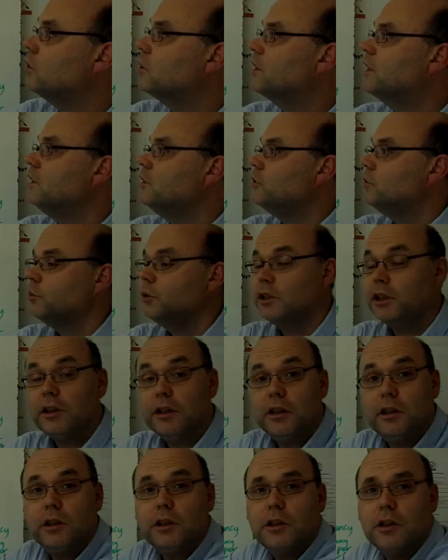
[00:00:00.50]
Okay, so we're going
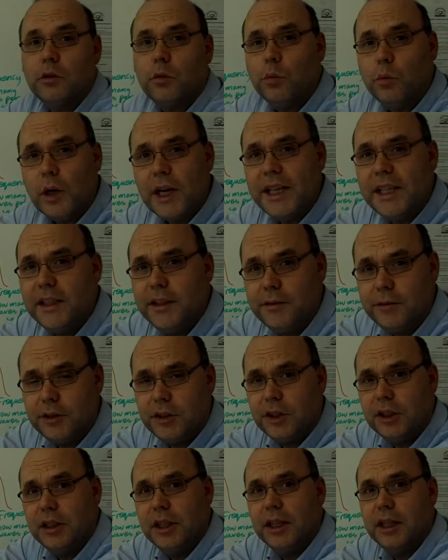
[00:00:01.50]
to look at
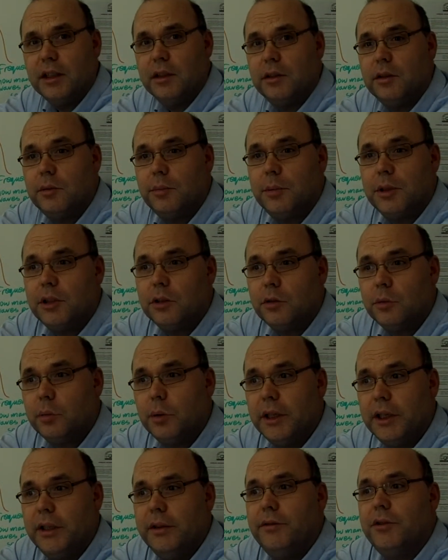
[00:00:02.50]
waves next, because
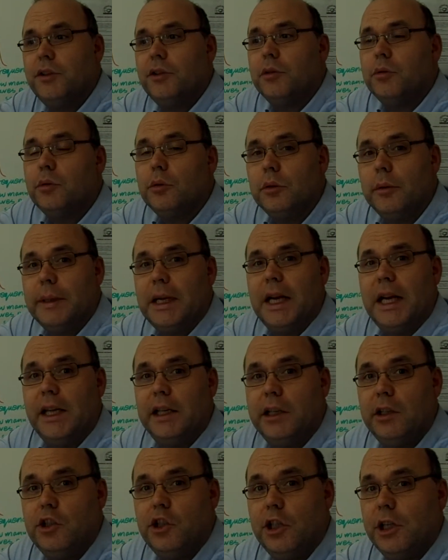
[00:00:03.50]
waves are all about
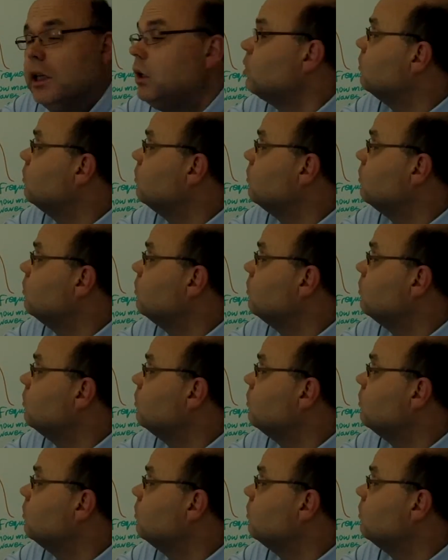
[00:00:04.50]
energy.